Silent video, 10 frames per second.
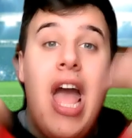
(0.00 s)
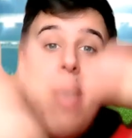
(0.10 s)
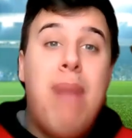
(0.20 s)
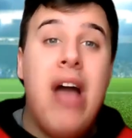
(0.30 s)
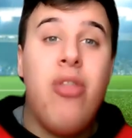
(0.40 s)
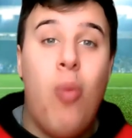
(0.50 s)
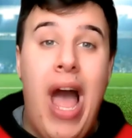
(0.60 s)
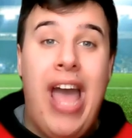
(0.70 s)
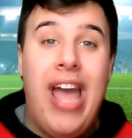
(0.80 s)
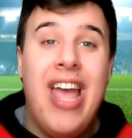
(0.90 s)
And by the
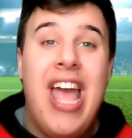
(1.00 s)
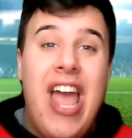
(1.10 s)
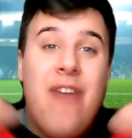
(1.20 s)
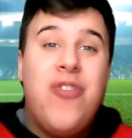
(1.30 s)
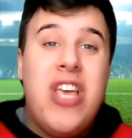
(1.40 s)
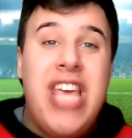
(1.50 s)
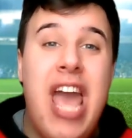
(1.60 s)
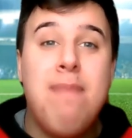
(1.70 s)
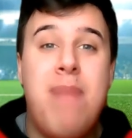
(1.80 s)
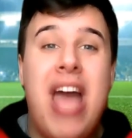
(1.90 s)
way, if you
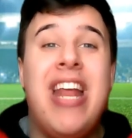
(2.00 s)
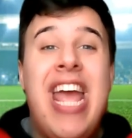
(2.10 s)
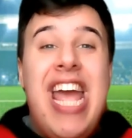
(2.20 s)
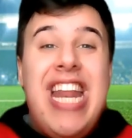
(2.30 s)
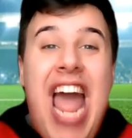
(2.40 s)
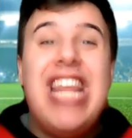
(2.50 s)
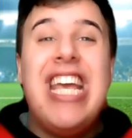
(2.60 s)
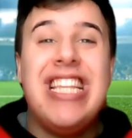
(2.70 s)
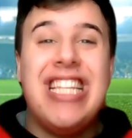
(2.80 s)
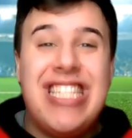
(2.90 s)
can't bet in
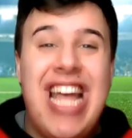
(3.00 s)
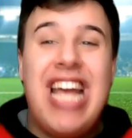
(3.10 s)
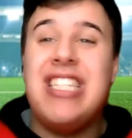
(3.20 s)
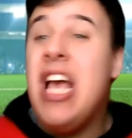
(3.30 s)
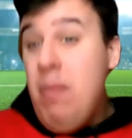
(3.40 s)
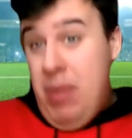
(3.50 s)
any of the states,